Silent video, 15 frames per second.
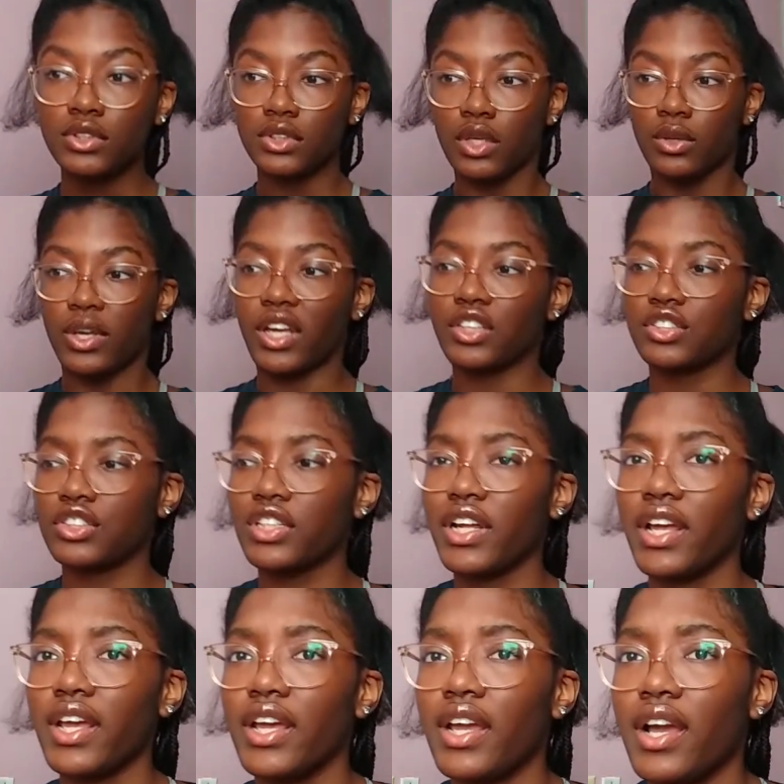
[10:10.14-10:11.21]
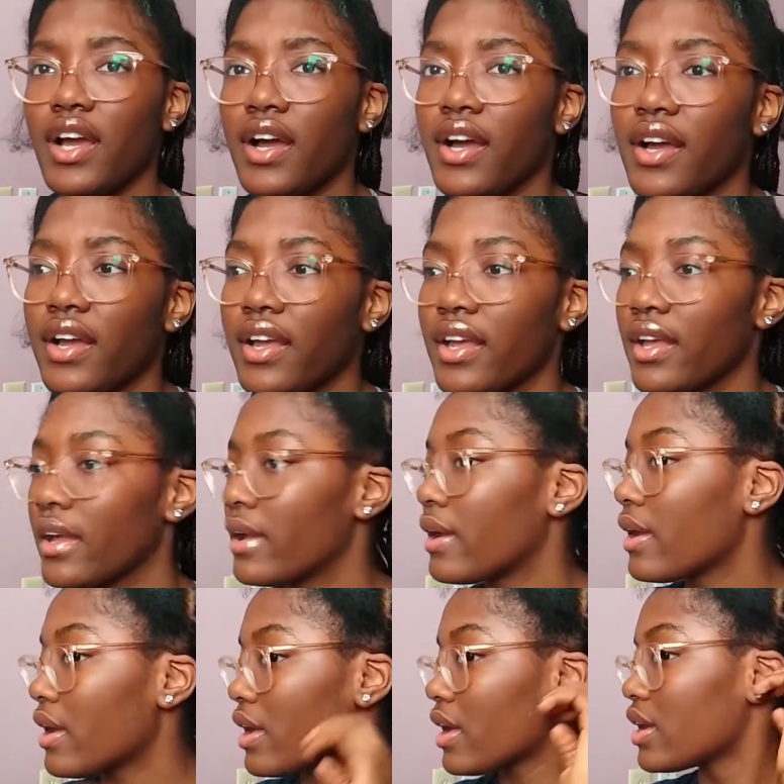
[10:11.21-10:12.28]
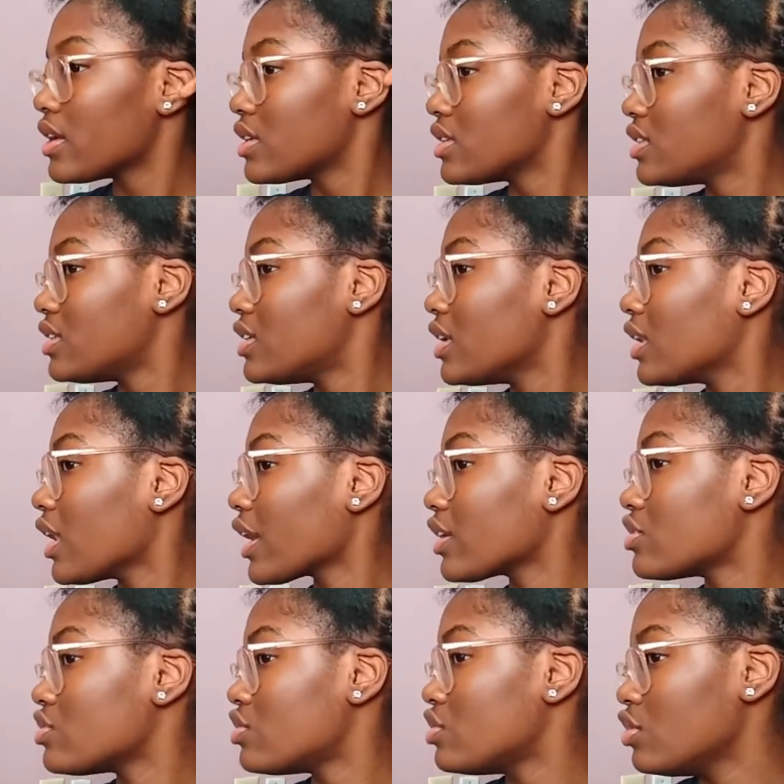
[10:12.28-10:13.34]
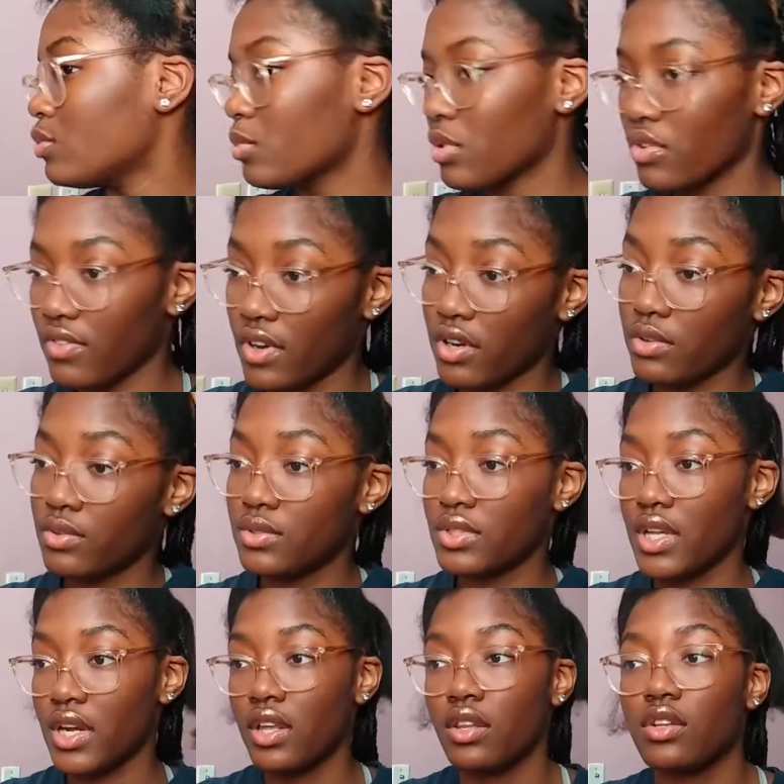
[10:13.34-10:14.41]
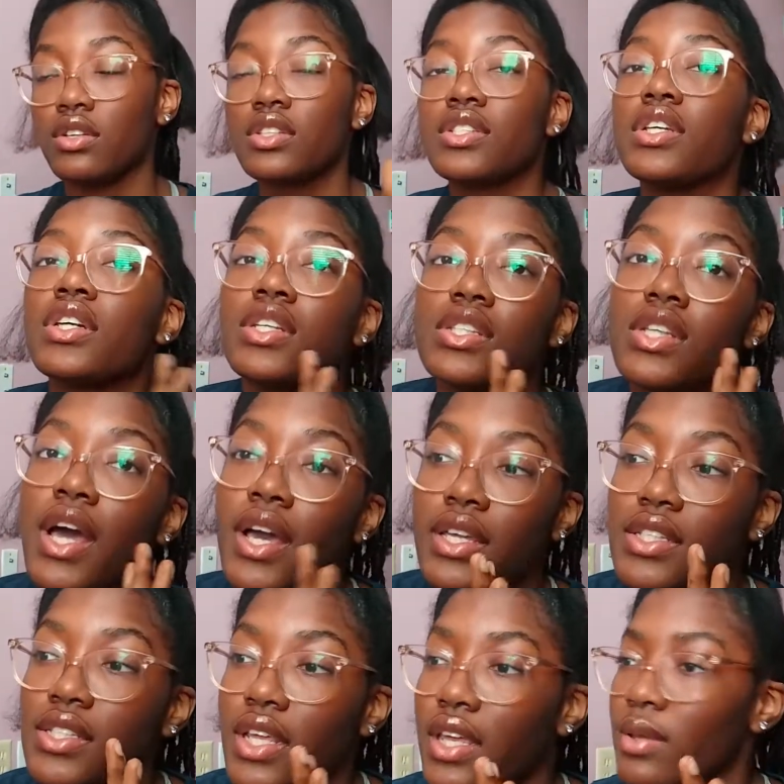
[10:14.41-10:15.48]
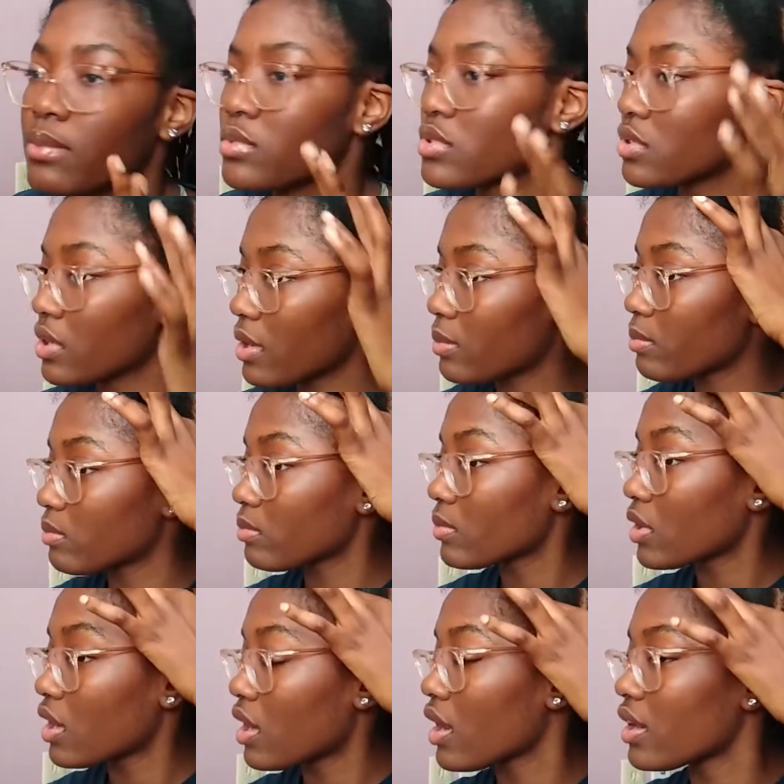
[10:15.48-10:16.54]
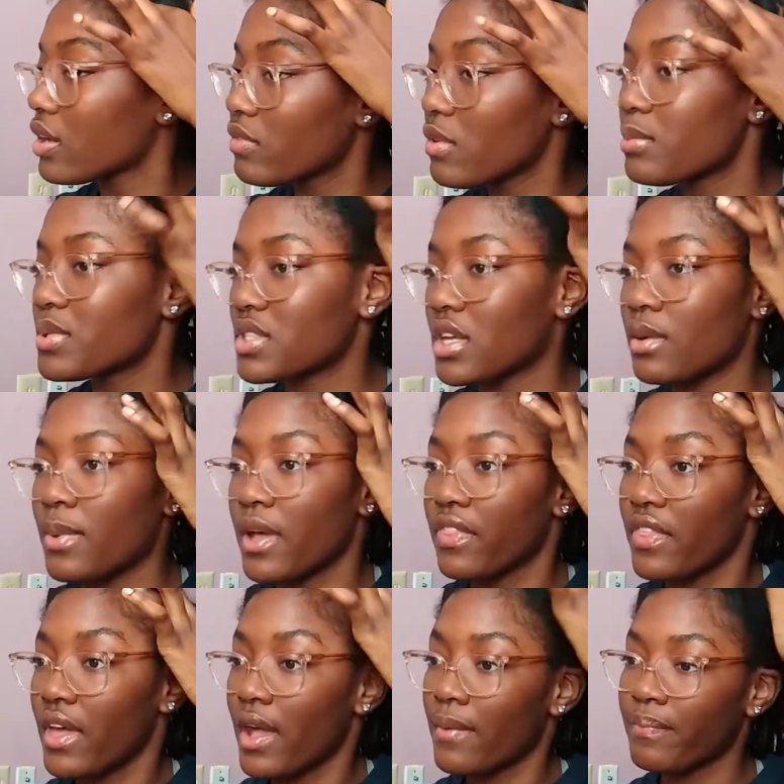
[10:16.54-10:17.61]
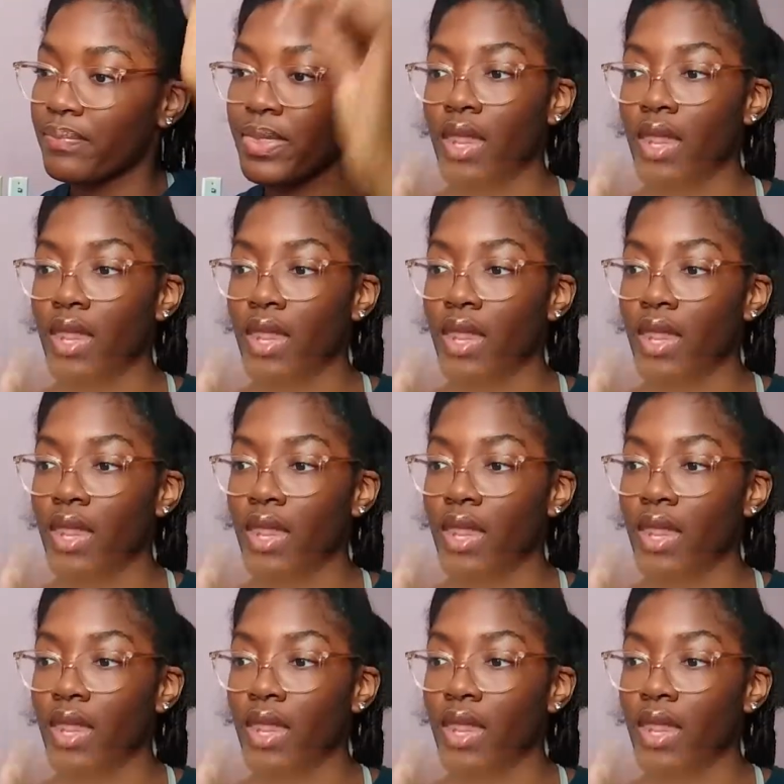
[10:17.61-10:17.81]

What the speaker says: So yesterday I did like 2 more rows and it looks the exact same, so I'm kind of upset about that.